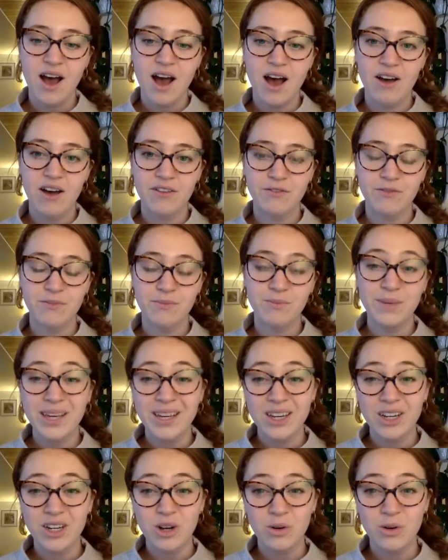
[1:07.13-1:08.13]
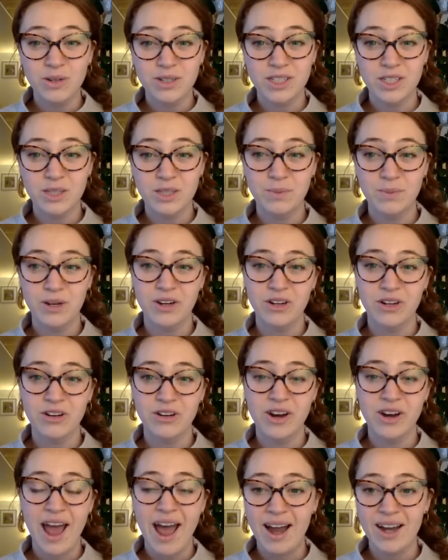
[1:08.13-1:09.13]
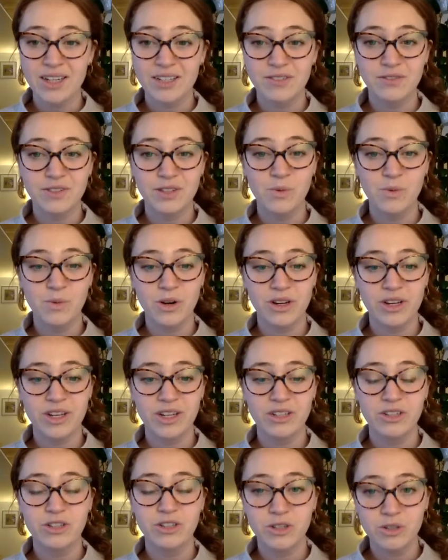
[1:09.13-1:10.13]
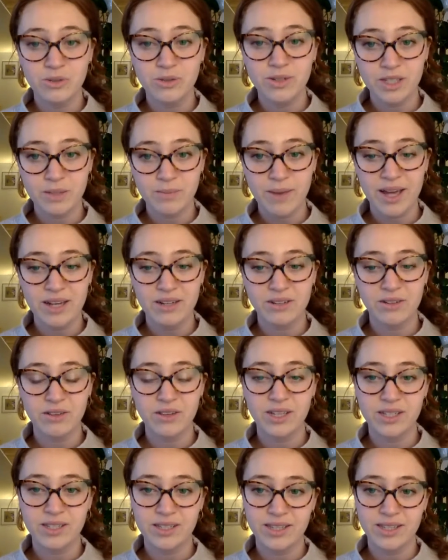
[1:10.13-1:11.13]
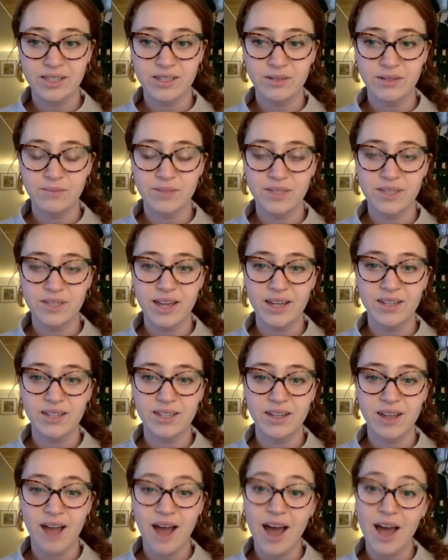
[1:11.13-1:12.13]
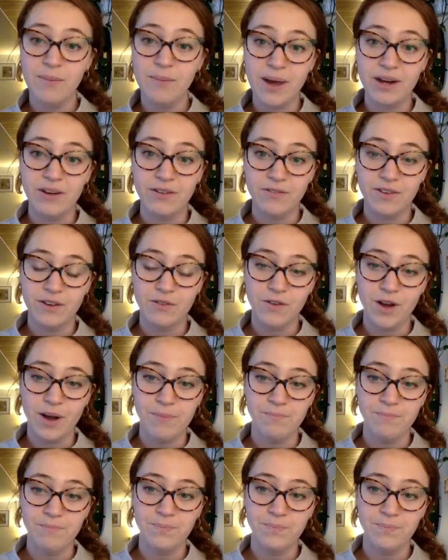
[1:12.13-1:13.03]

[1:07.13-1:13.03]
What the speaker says: of being a co-conspirator and actively working to dismantle these systems that I benefit from.